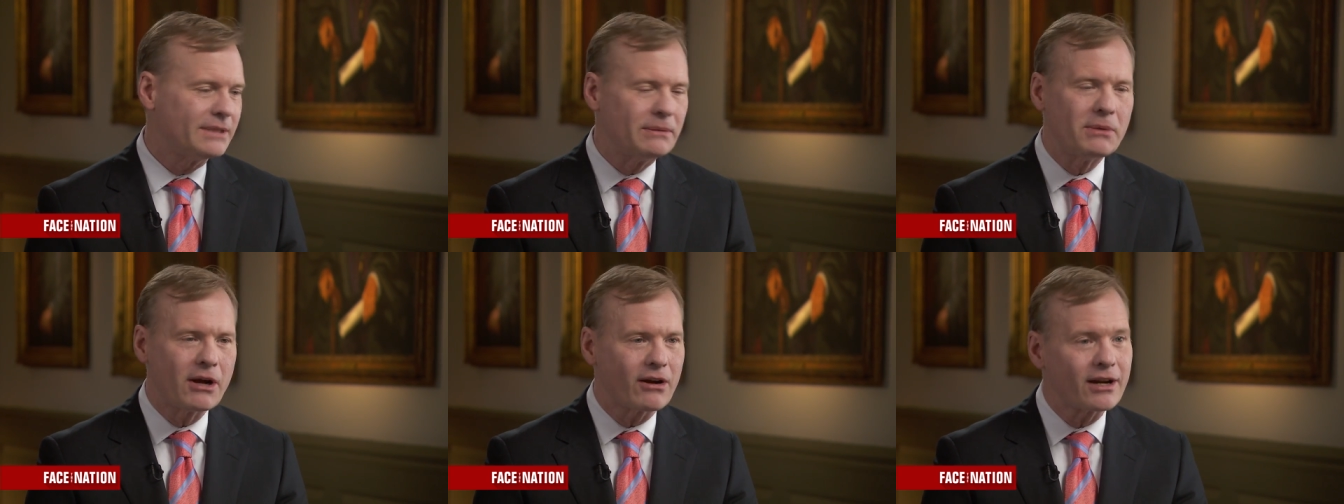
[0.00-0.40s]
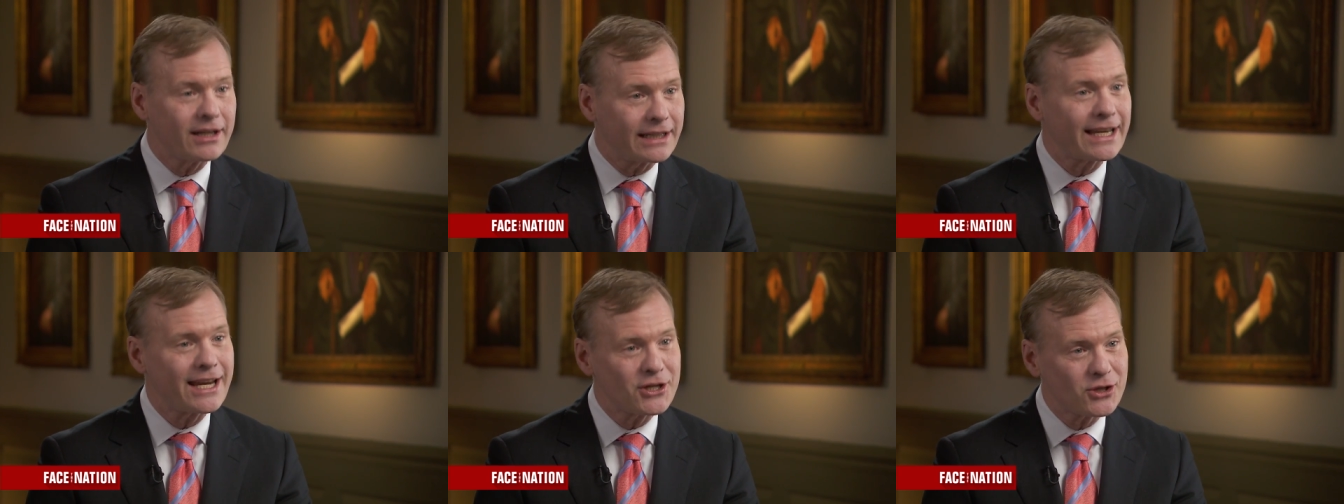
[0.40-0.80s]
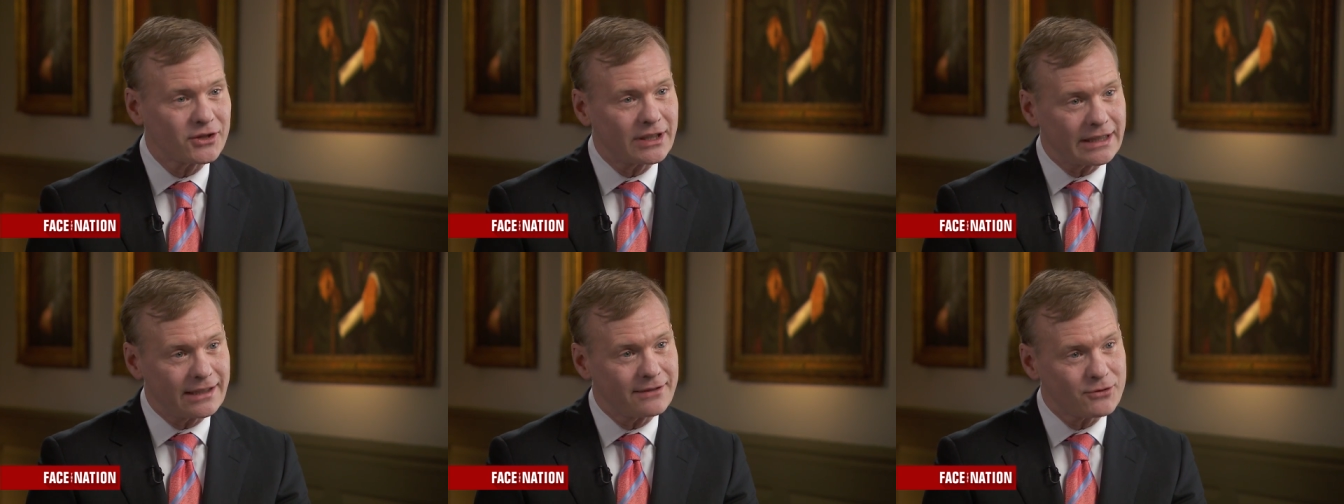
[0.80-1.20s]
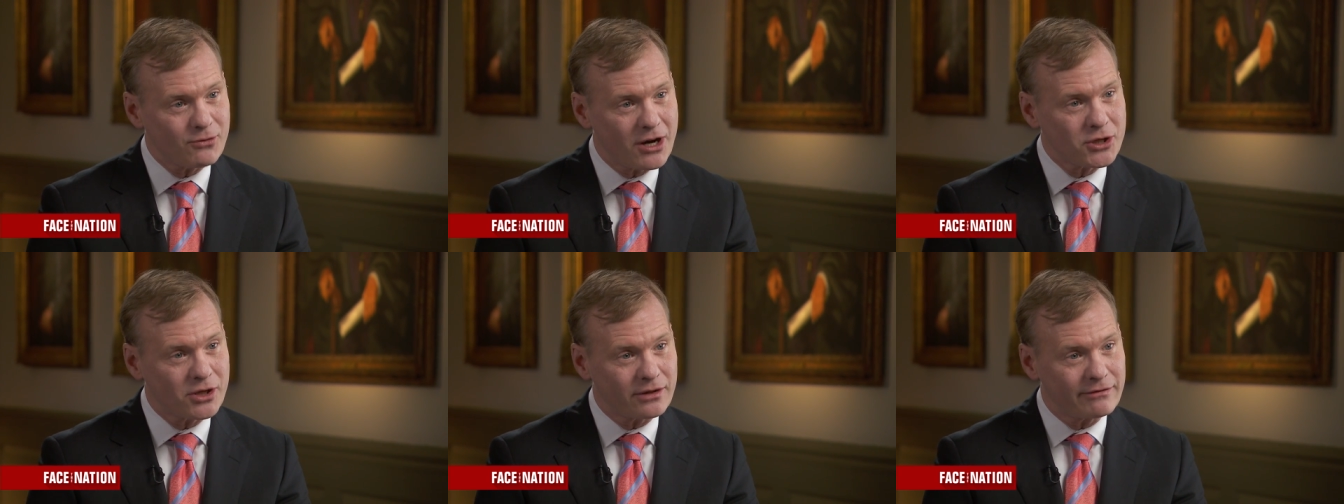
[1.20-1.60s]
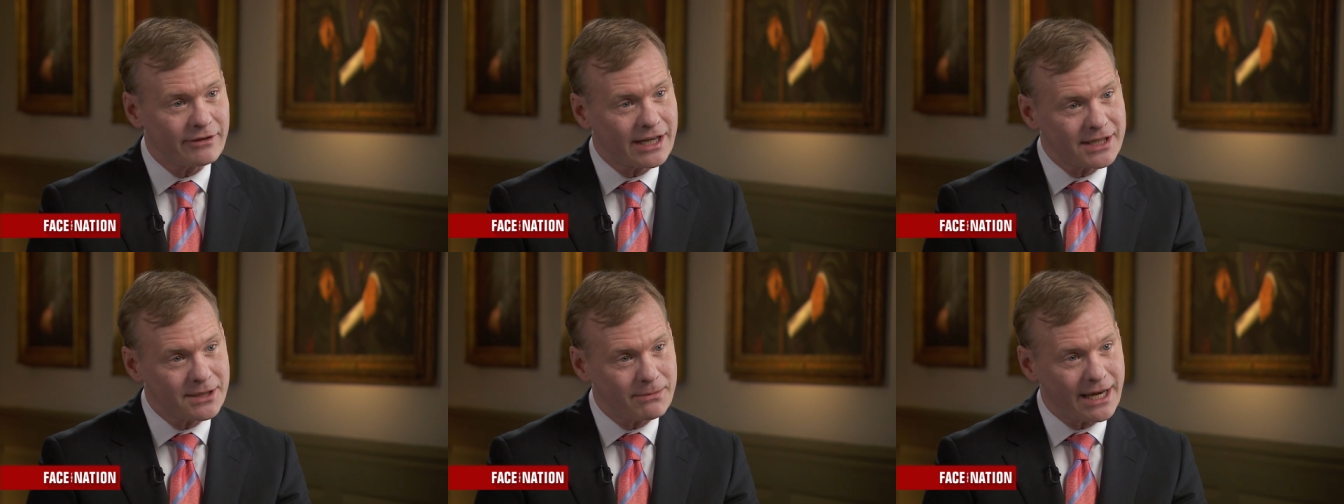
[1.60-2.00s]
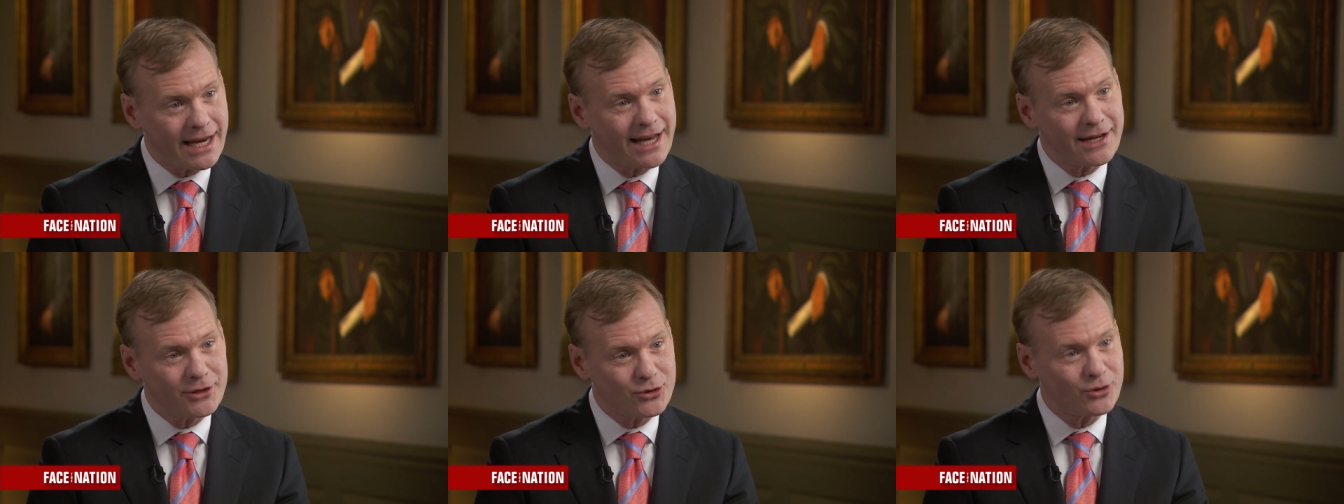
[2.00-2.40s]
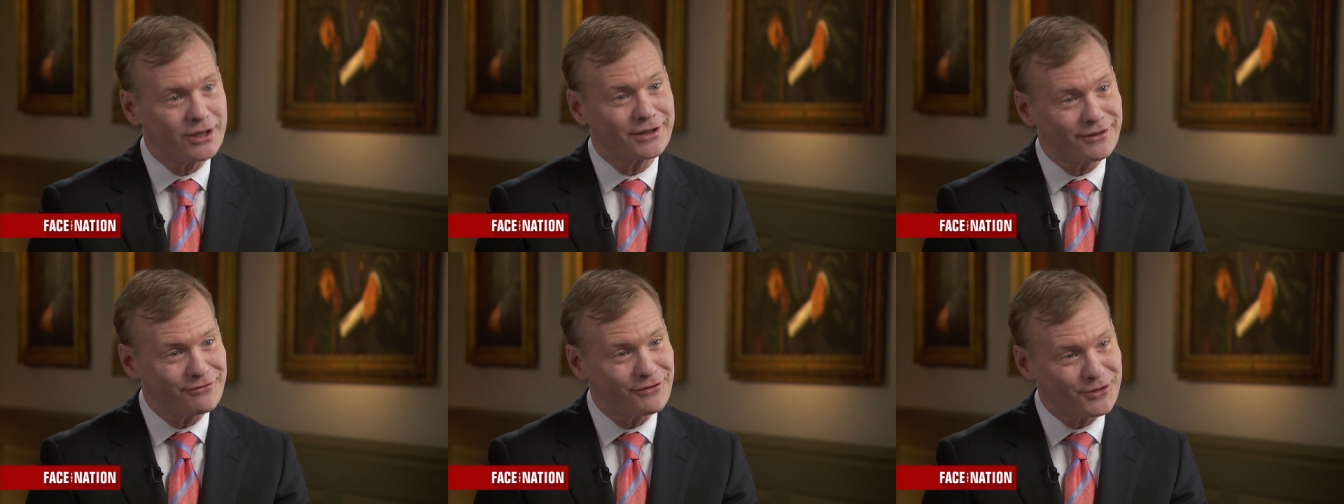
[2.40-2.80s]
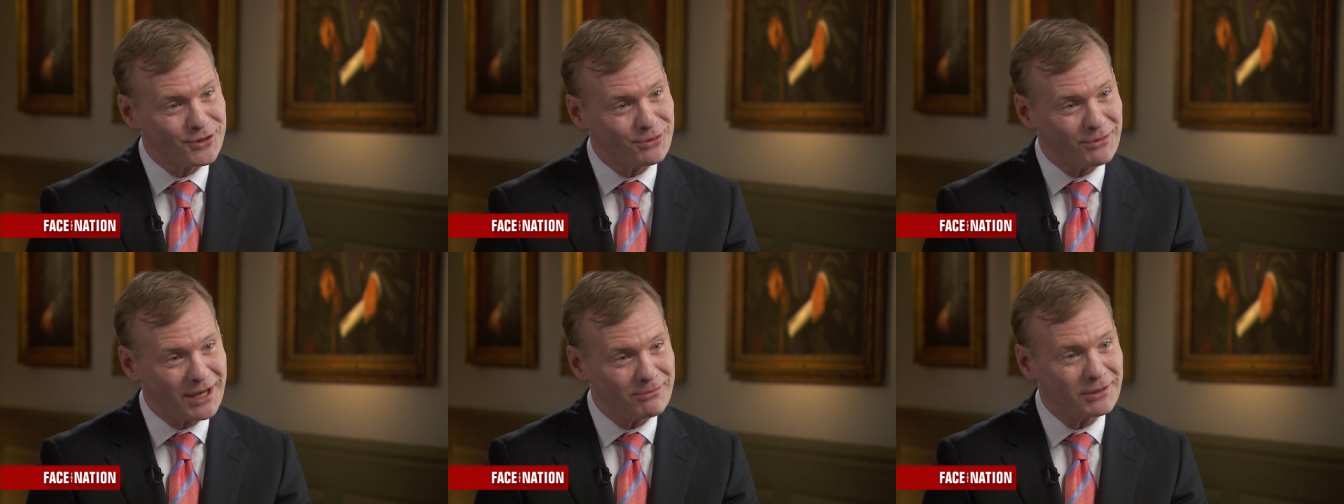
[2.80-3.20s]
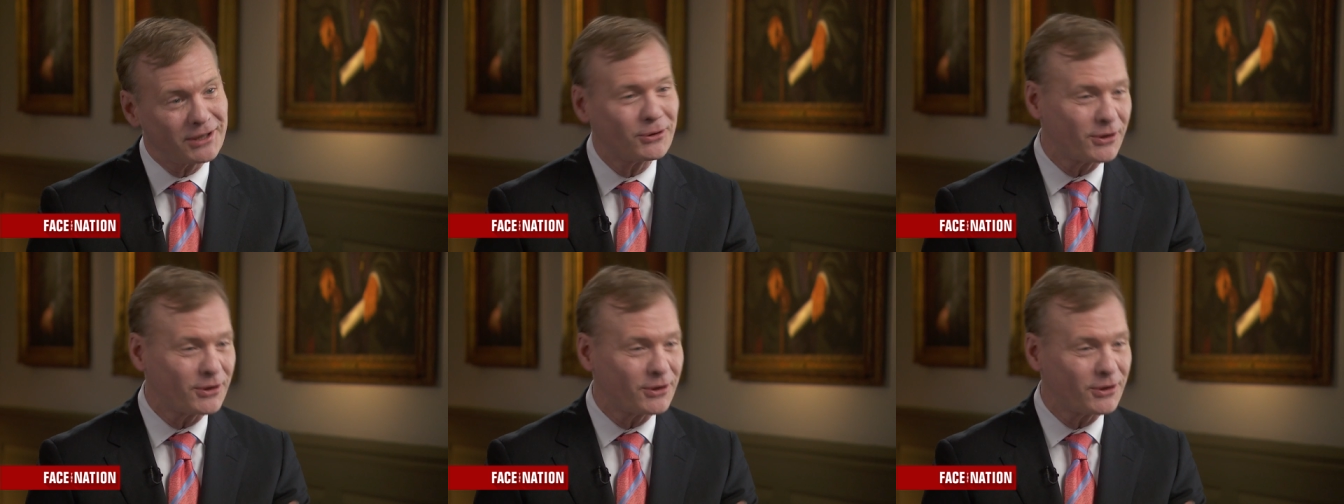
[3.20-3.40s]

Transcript: America occasionally gives Russia advice about how to treat the First Amendment,